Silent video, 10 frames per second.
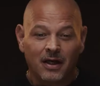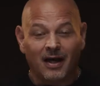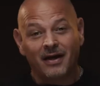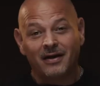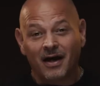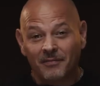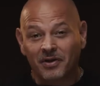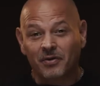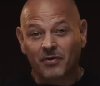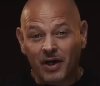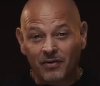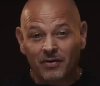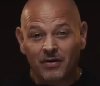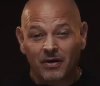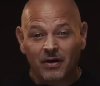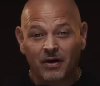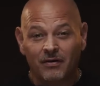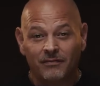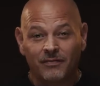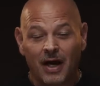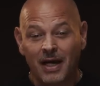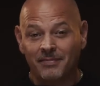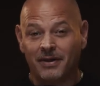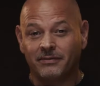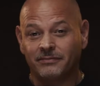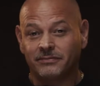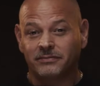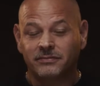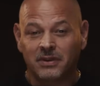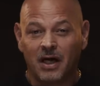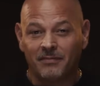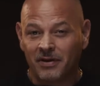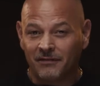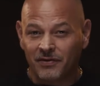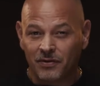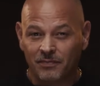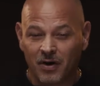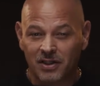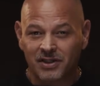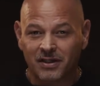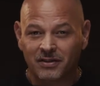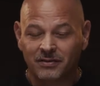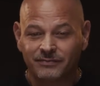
and I'm the creator of IBI, I Believe in You project.